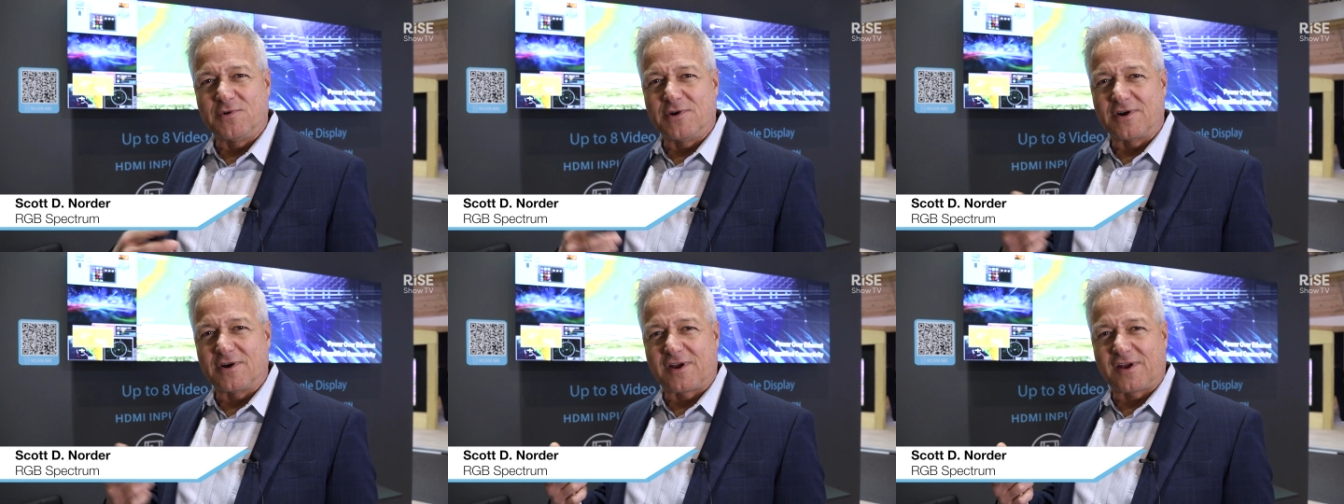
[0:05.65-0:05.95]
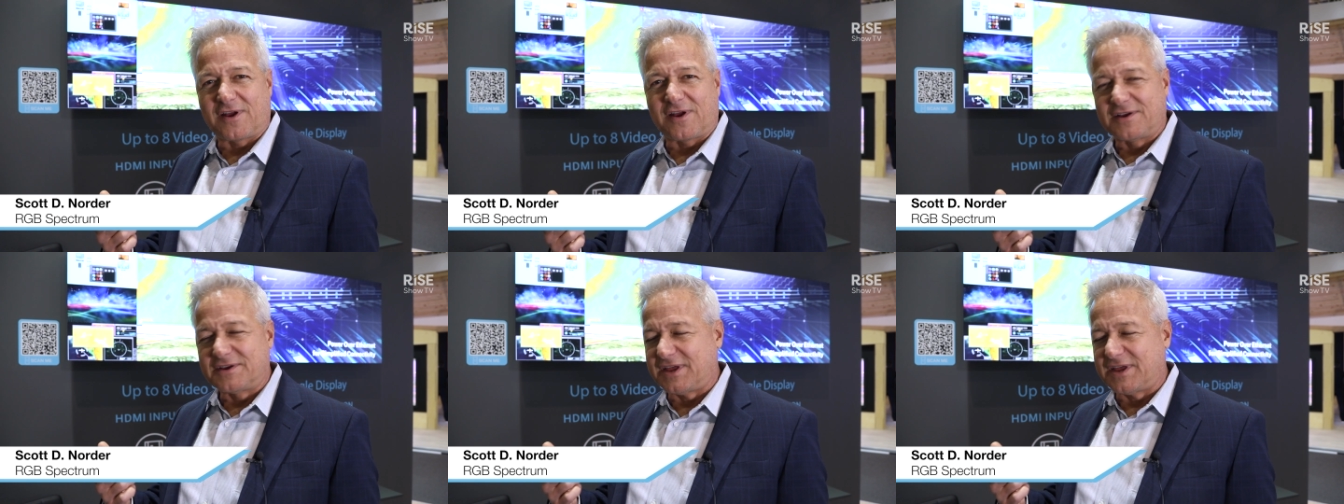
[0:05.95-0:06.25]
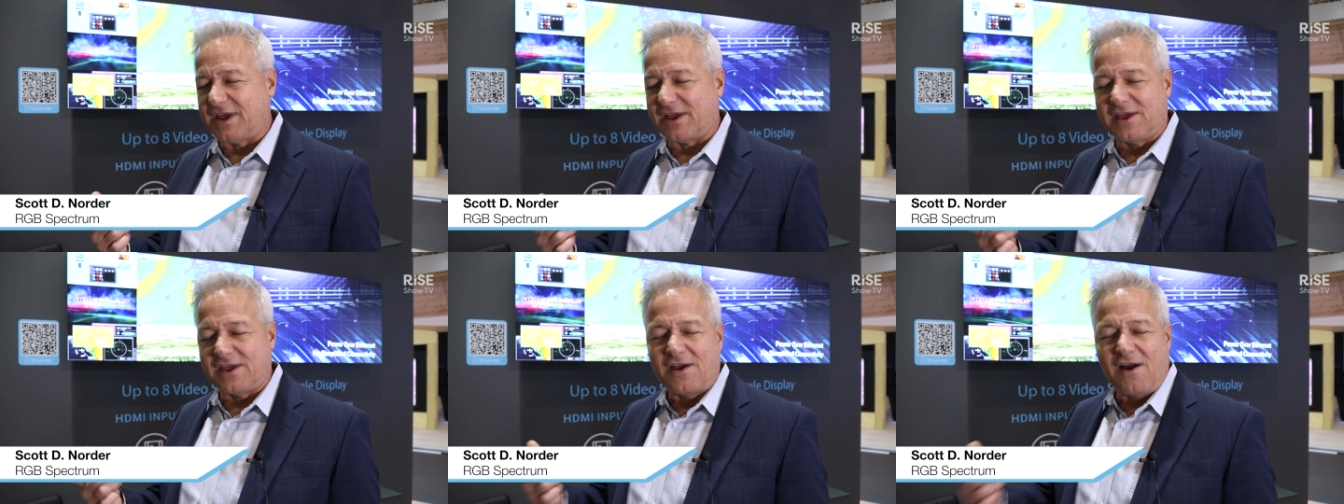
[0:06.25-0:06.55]
We're
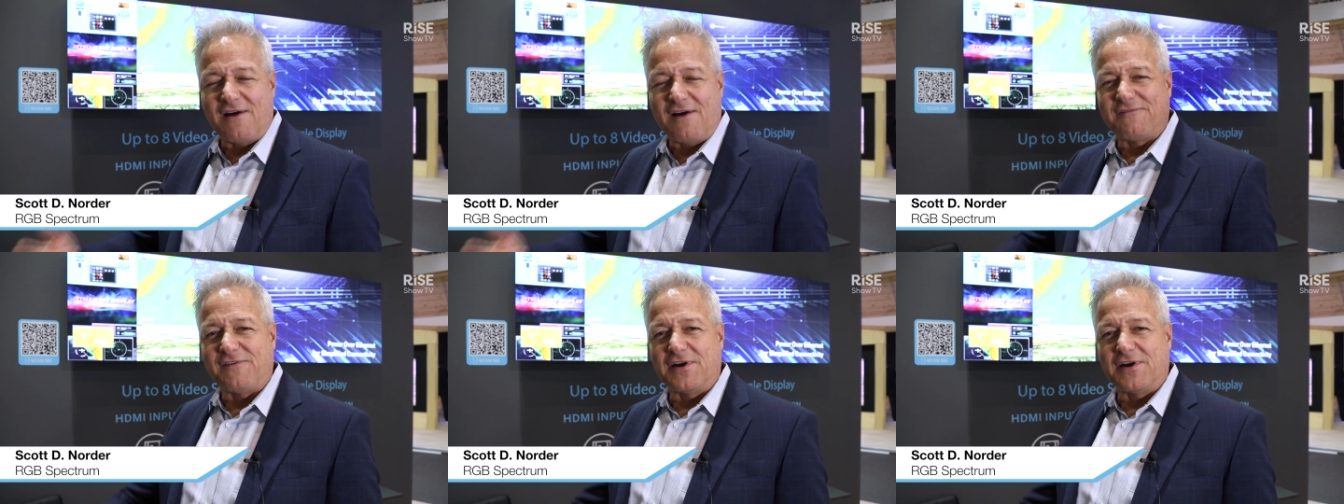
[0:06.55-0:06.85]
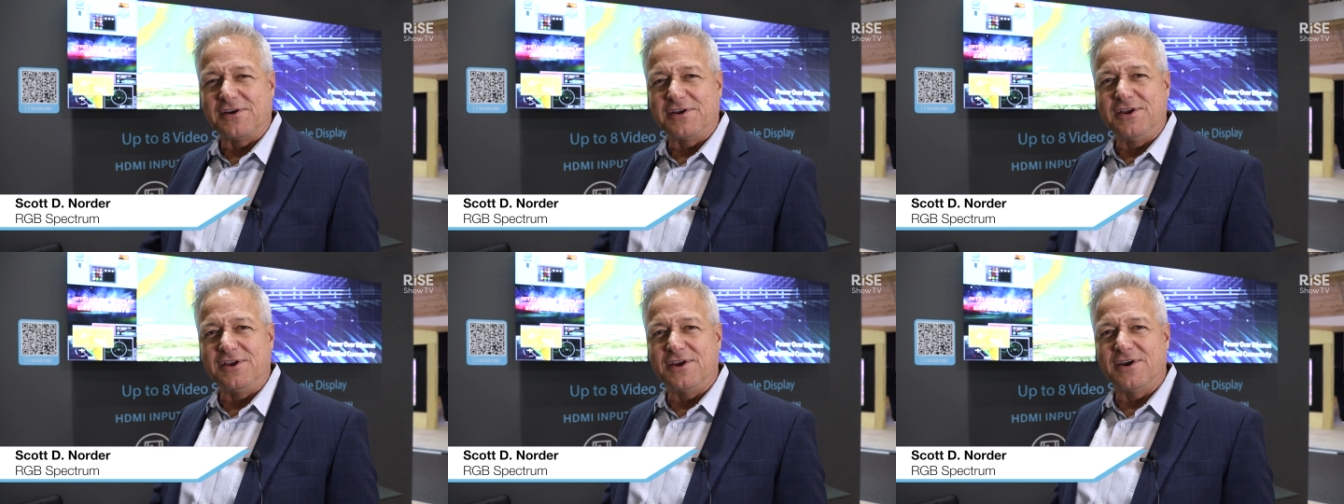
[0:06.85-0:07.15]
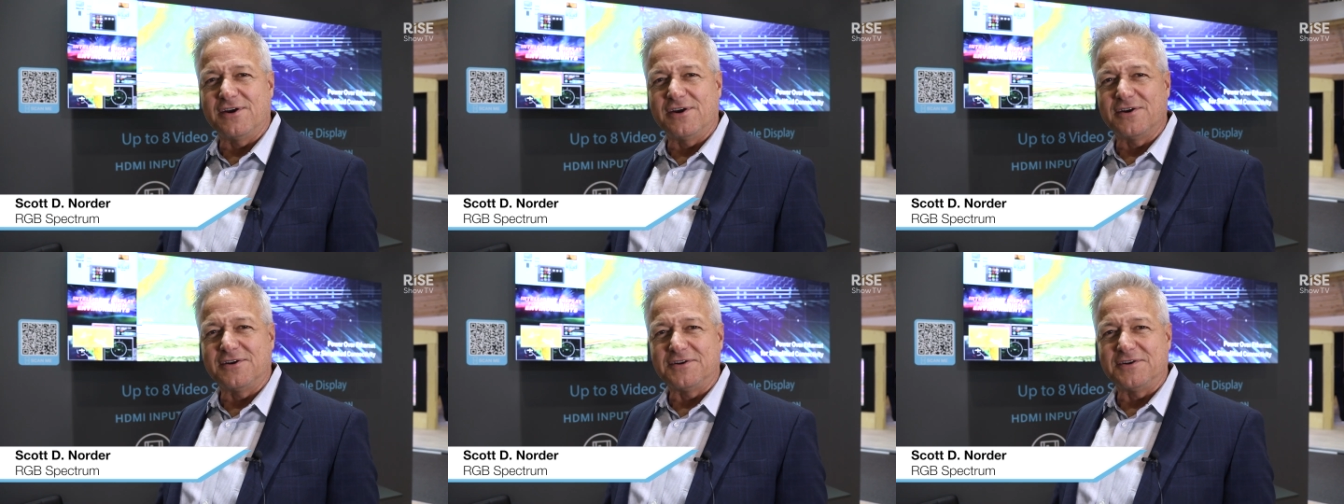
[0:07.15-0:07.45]
kicking off our
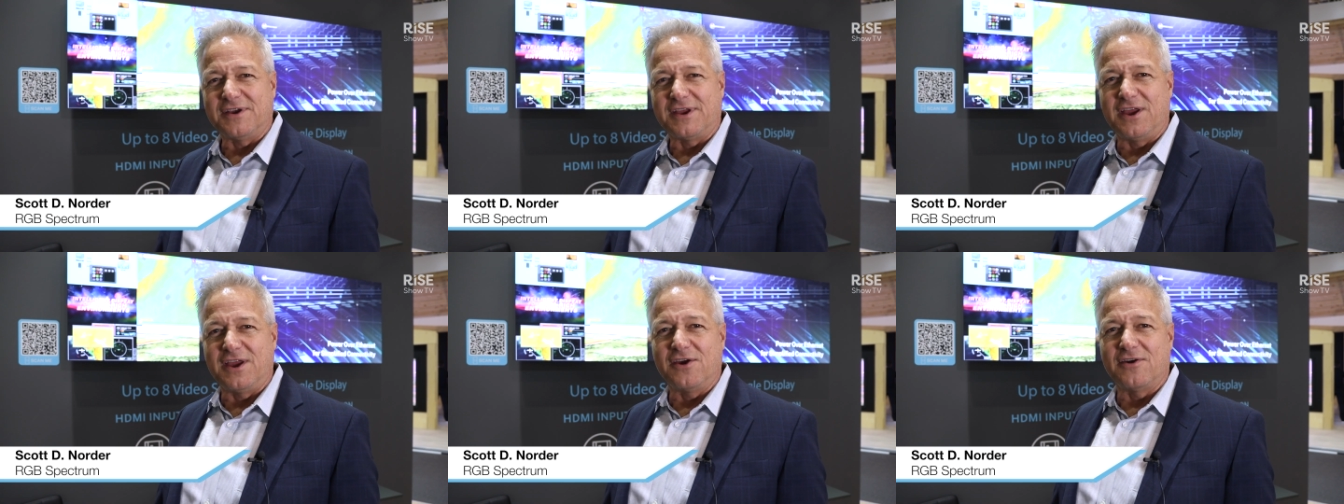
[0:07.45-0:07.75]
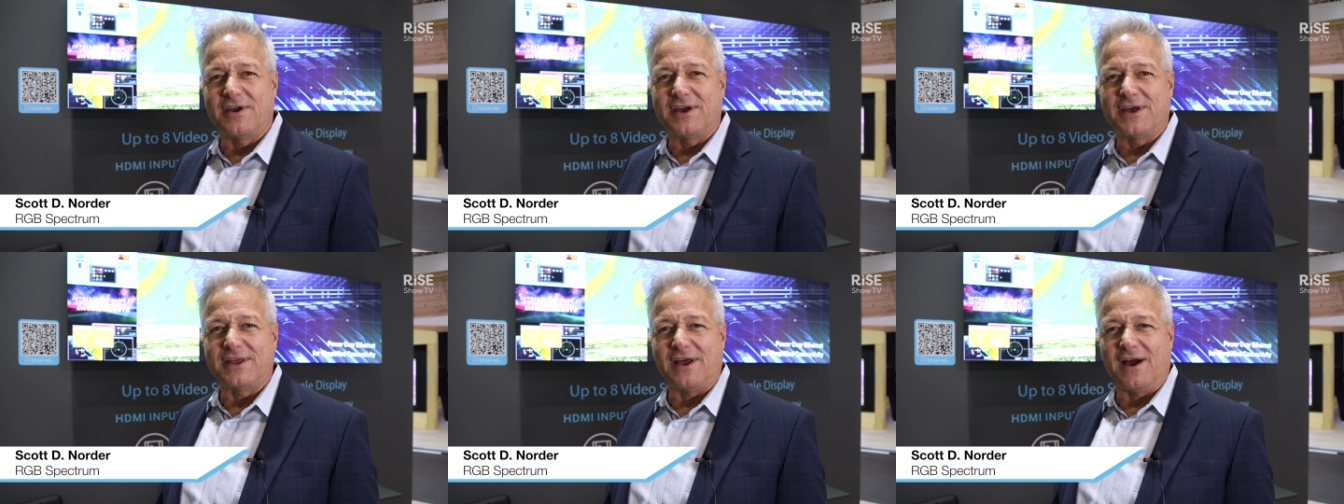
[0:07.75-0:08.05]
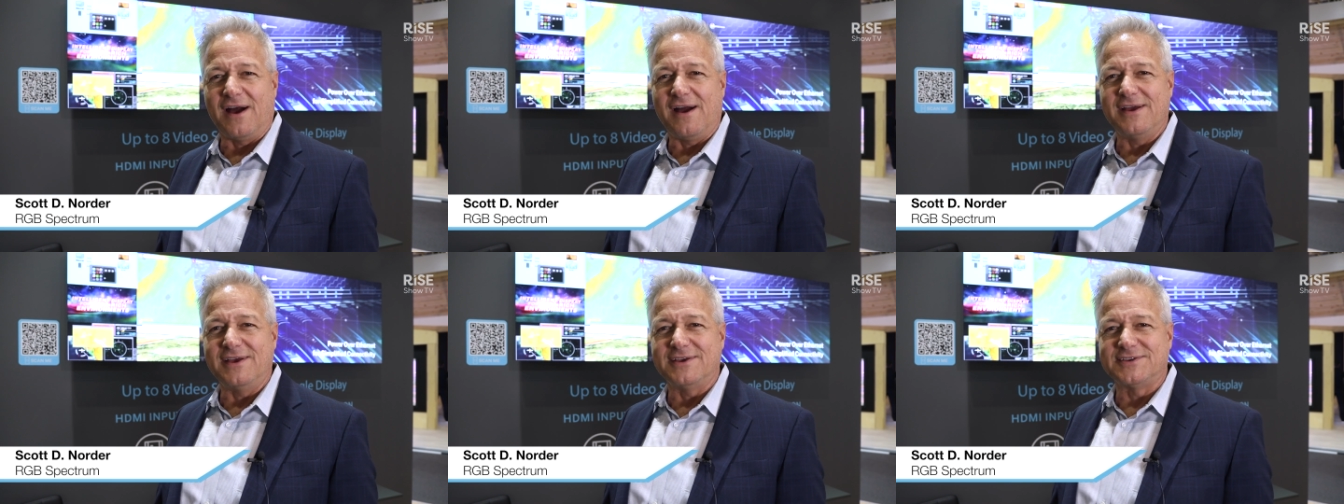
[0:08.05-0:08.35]
year here at
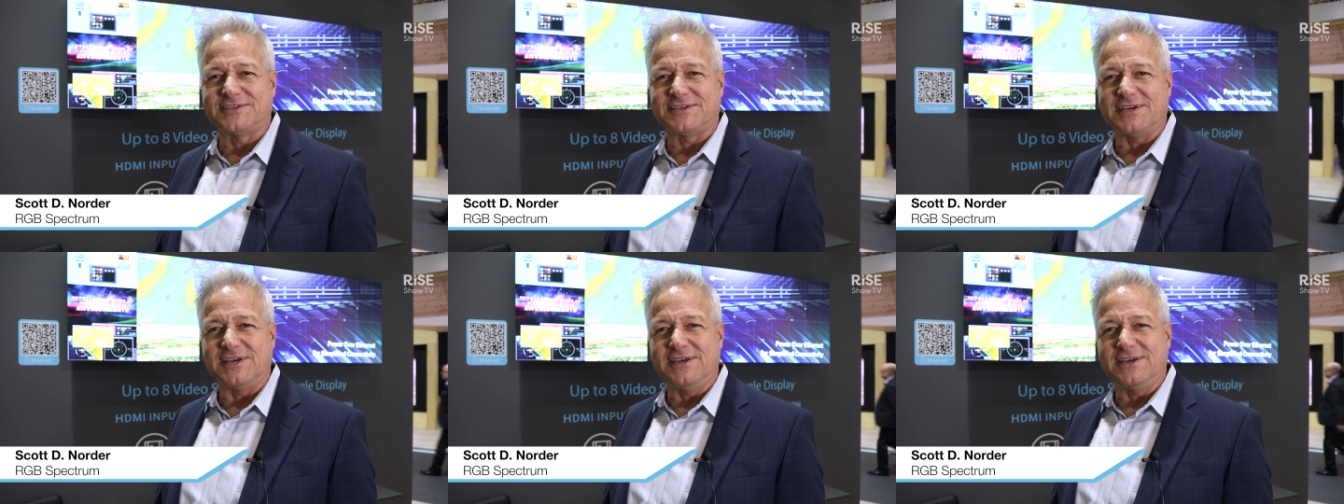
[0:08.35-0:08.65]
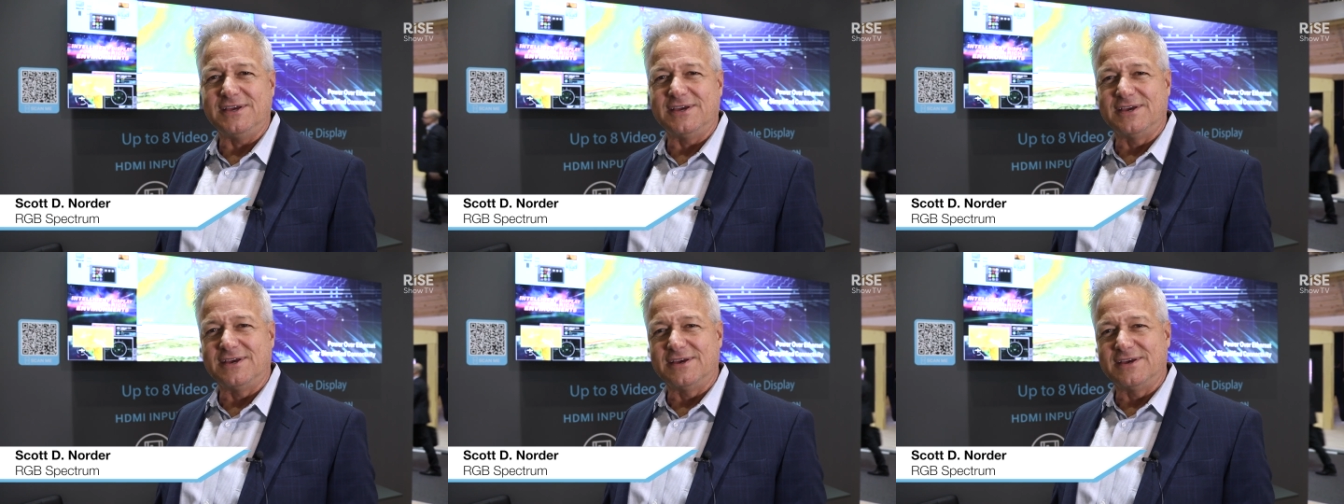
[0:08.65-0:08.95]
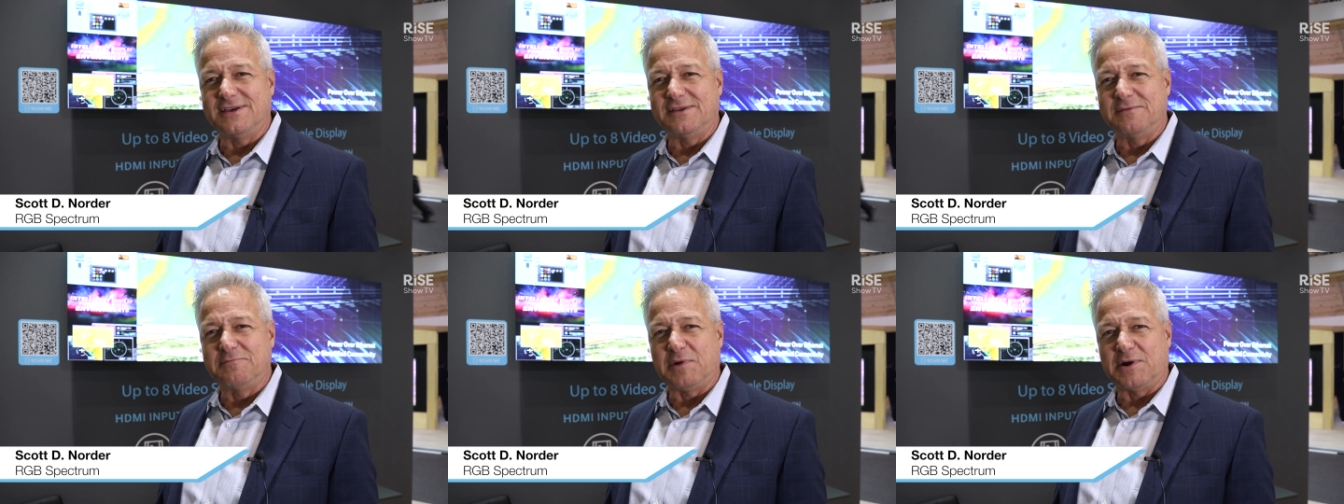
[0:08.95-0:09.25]
ISE
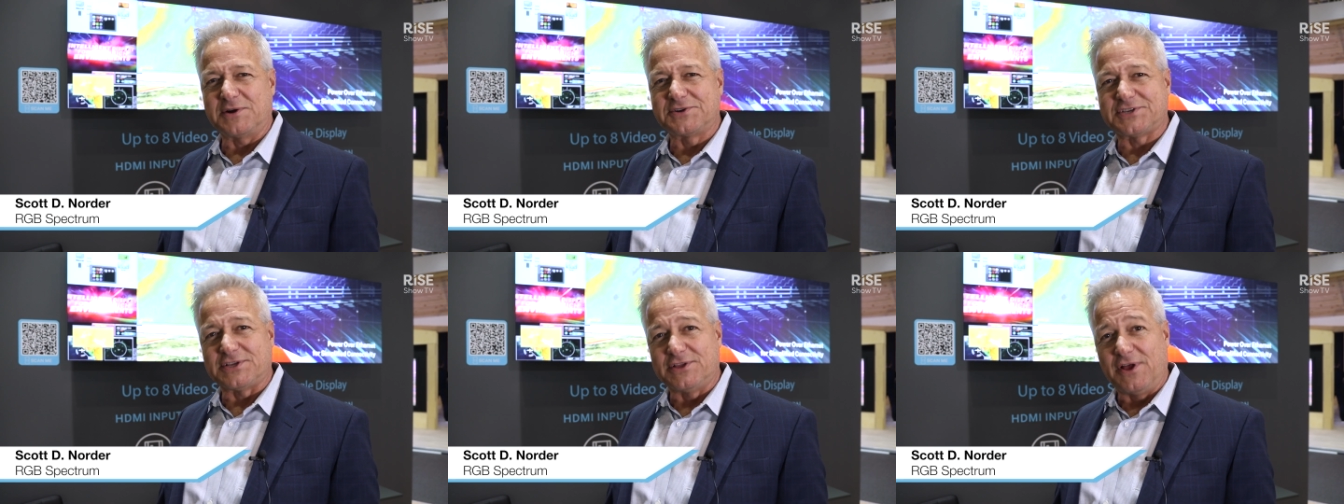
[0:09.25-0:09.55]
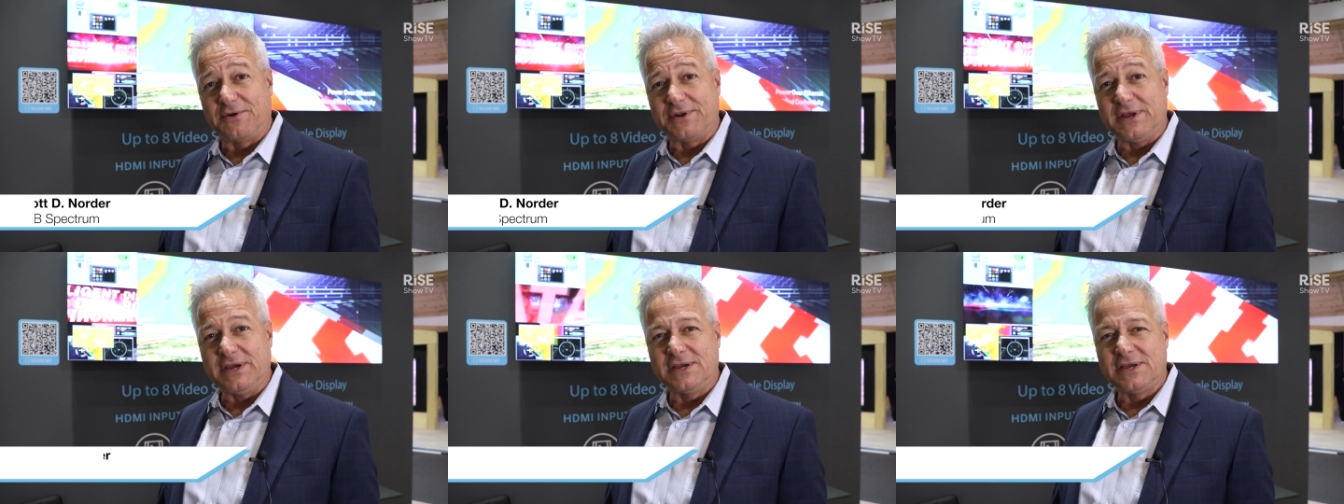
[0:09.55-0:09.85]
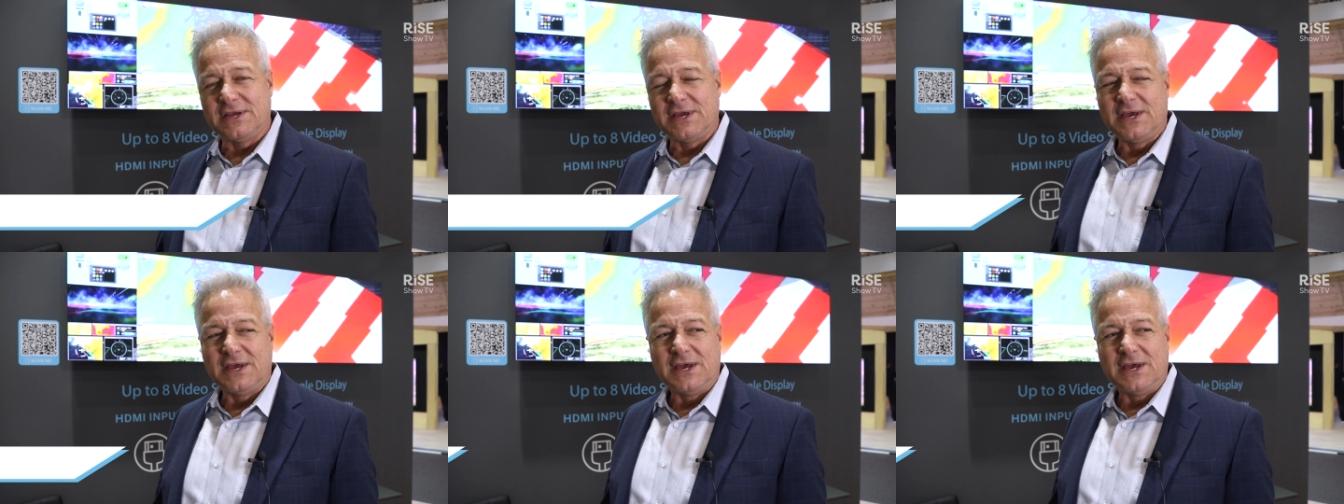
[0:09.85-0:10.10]
in Barcelona.